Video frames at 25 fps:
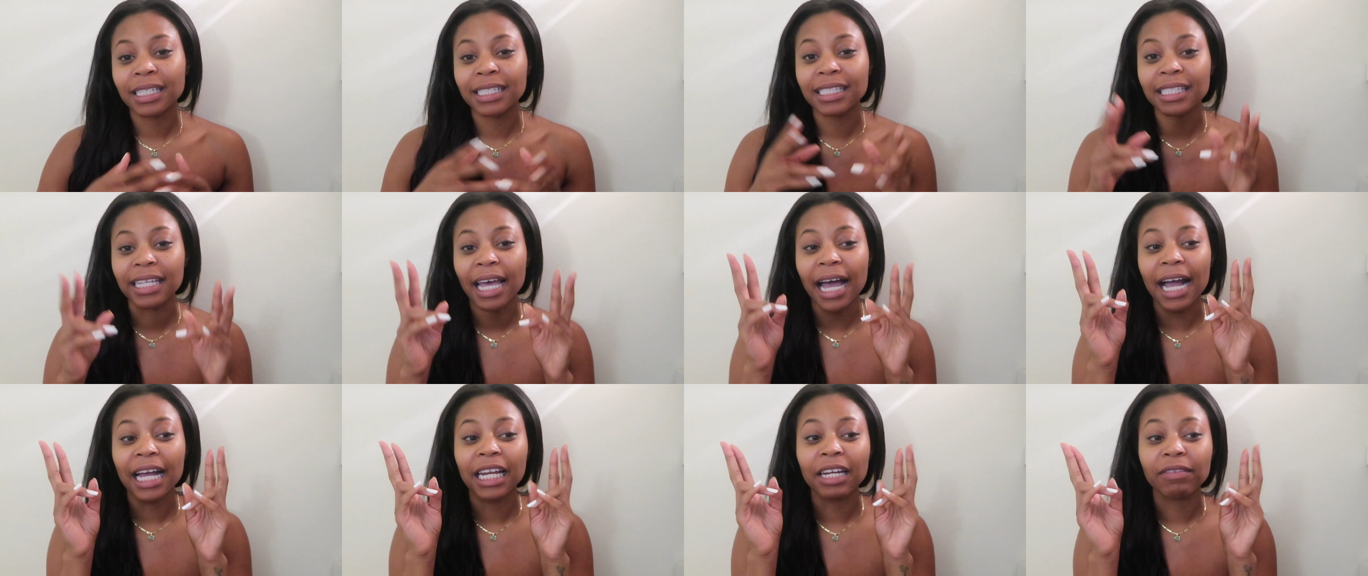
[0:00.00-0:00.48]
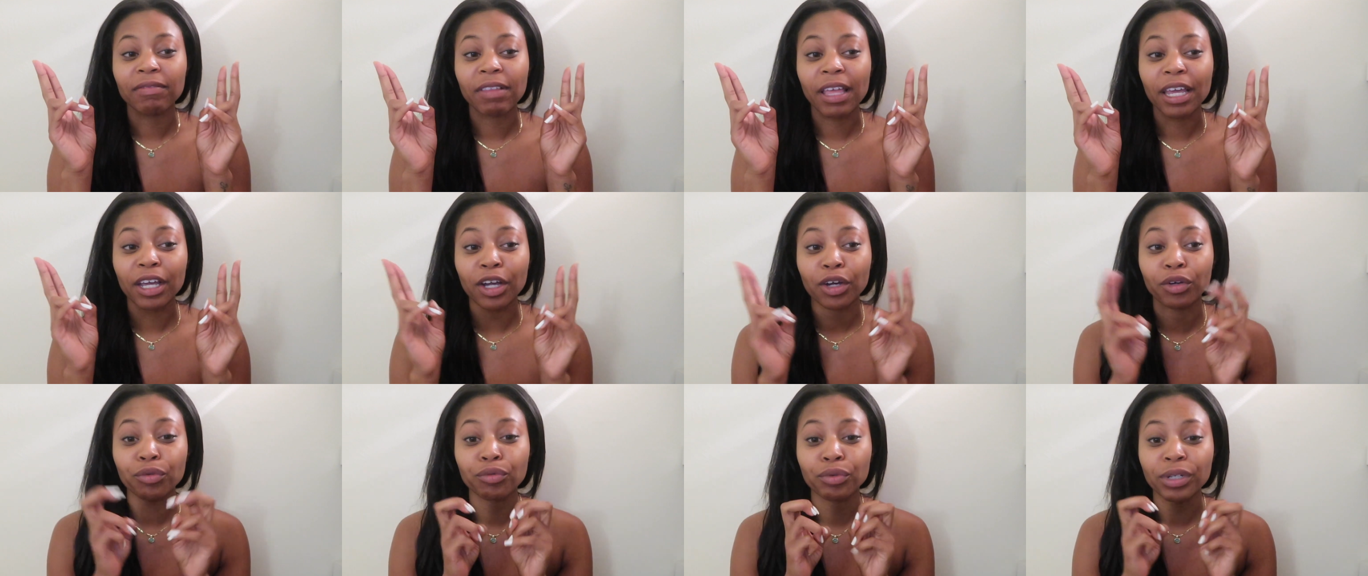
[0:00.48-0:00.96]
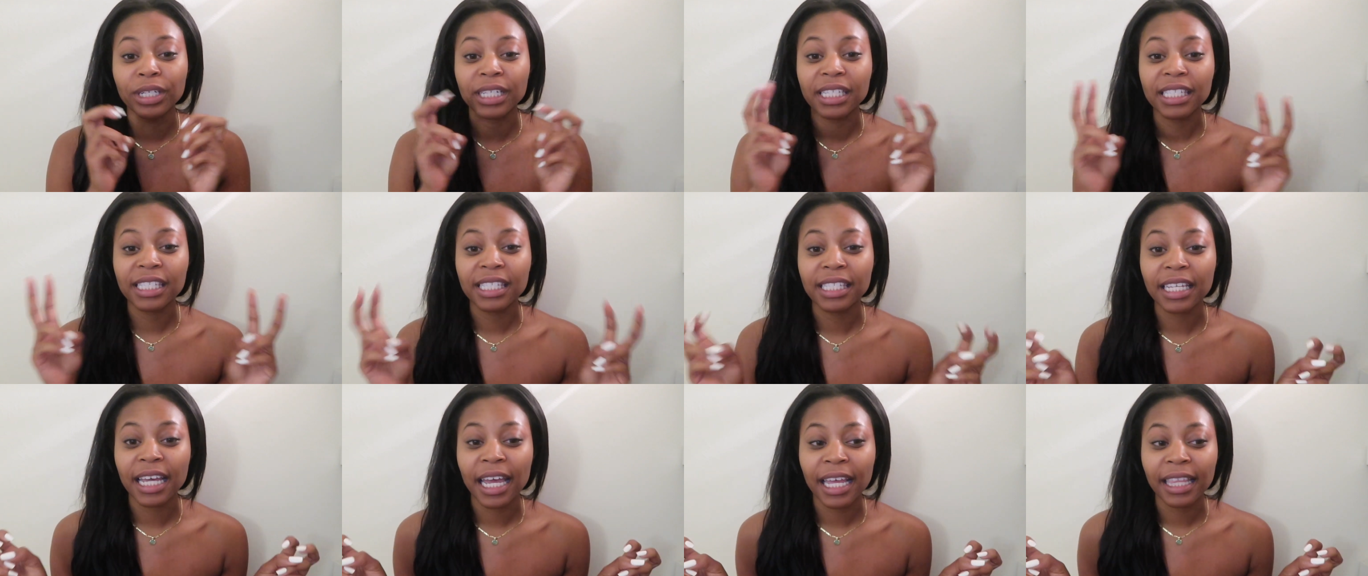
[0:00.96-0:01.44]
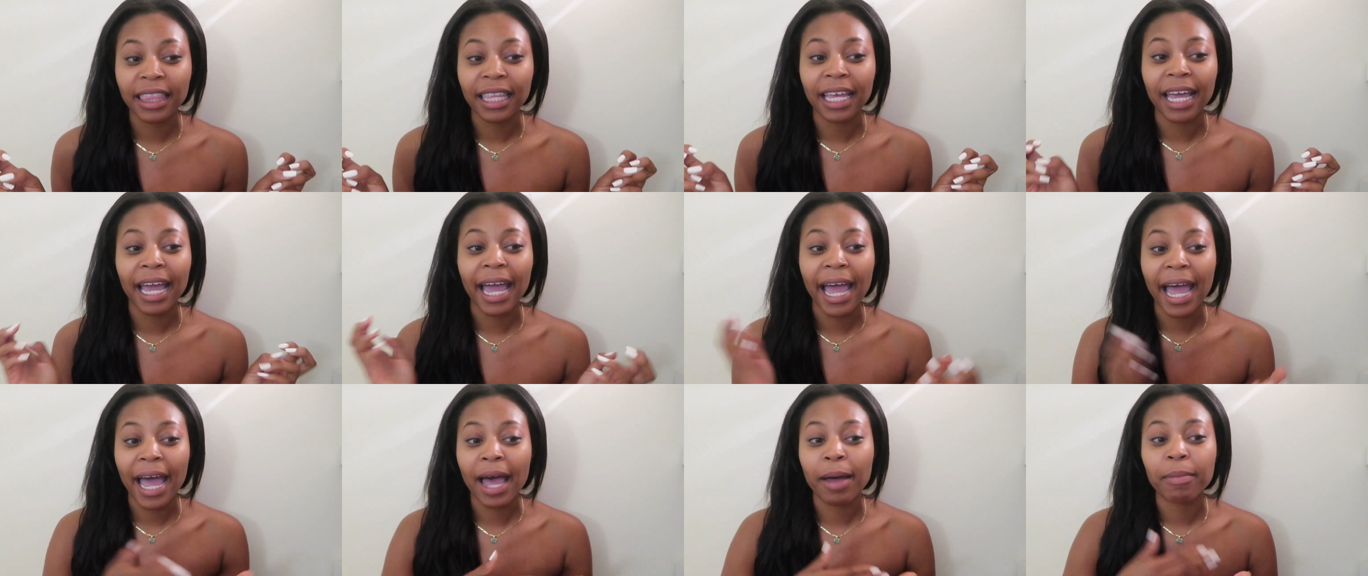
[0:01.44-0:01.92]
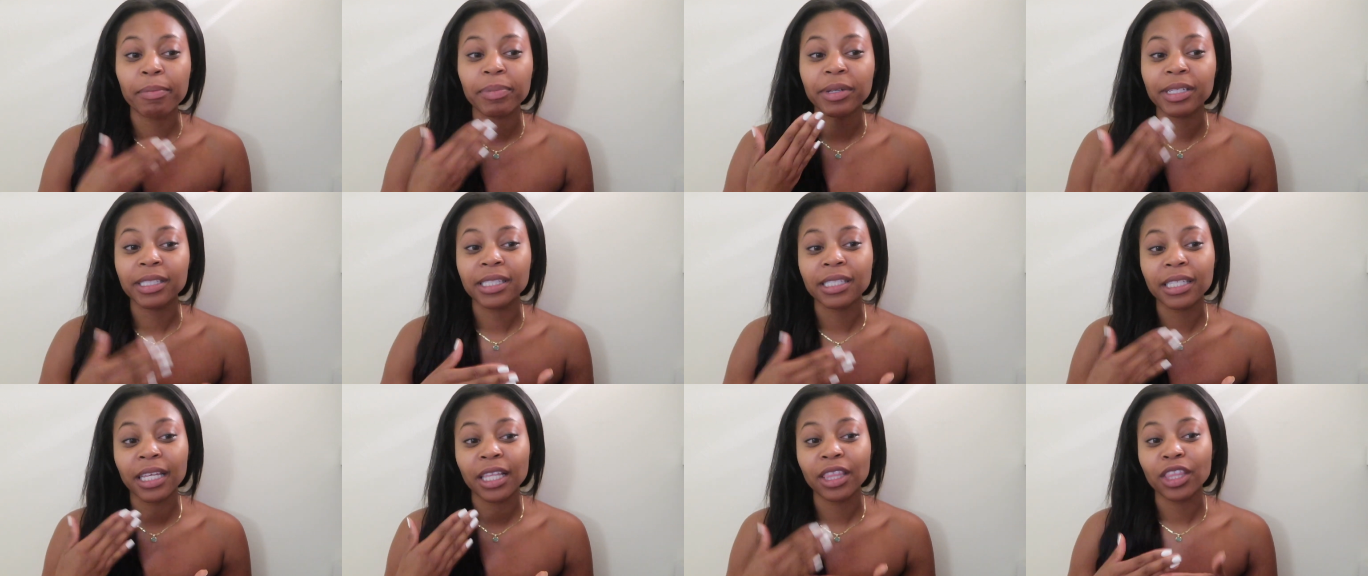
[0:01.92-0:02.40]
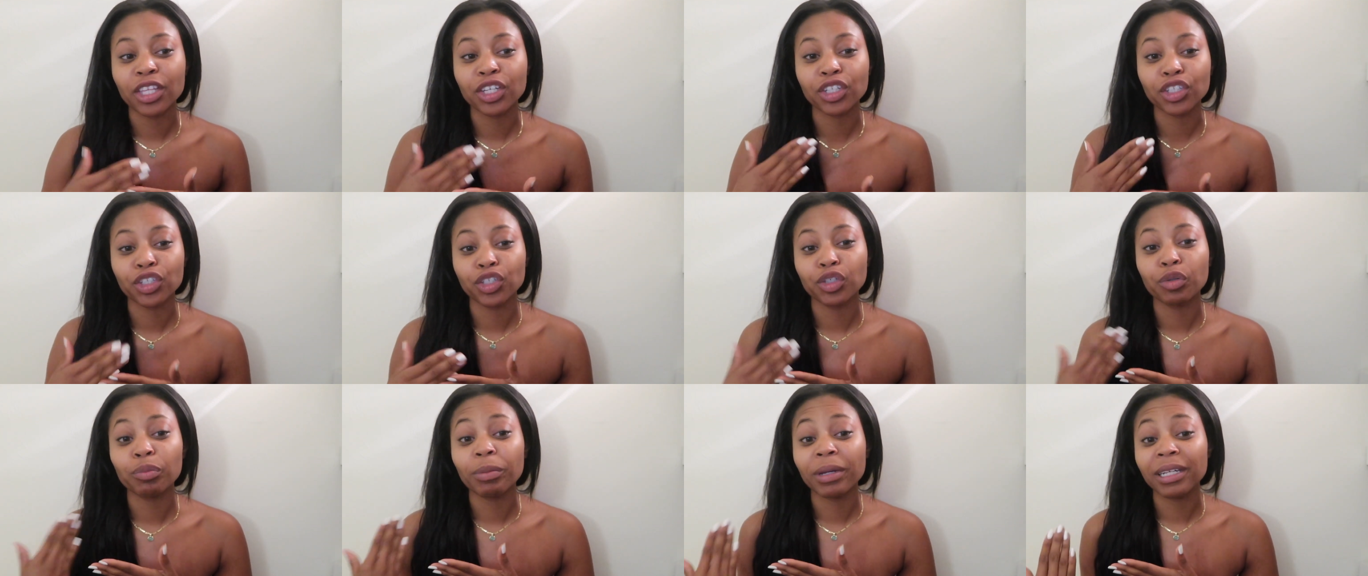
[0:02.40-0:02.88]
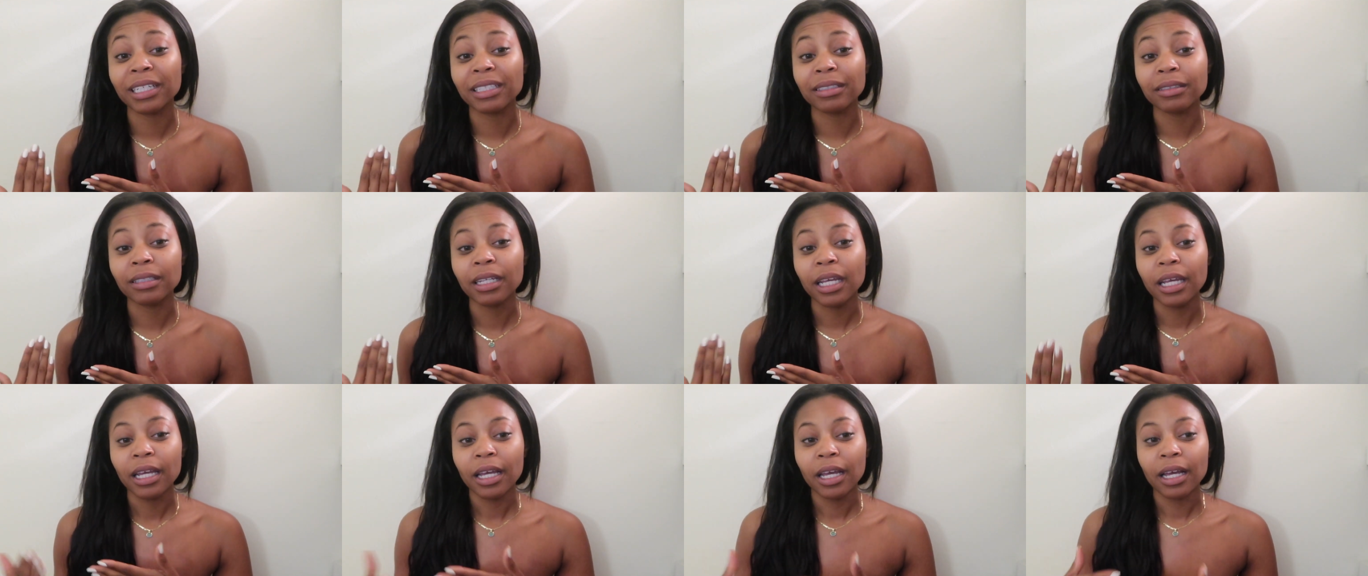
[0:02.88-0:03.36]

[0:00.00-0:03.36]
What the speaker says: It's kind of like a reset that happens in the human